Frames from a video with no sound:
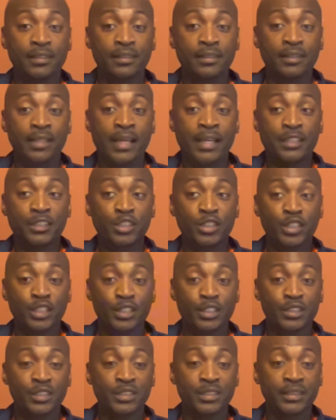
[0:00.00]
last
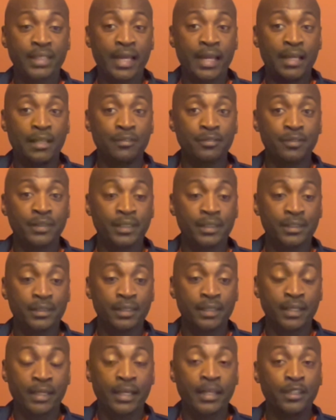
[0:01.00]
year's staff and
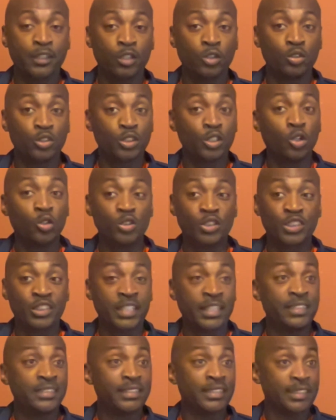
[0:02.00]
head coach, Coach
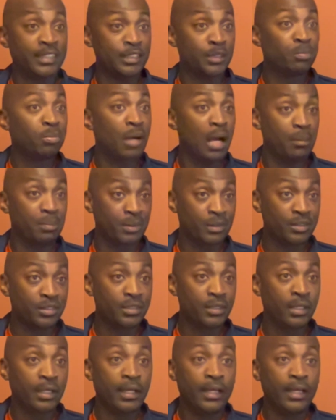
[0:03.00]
Jason, his propers.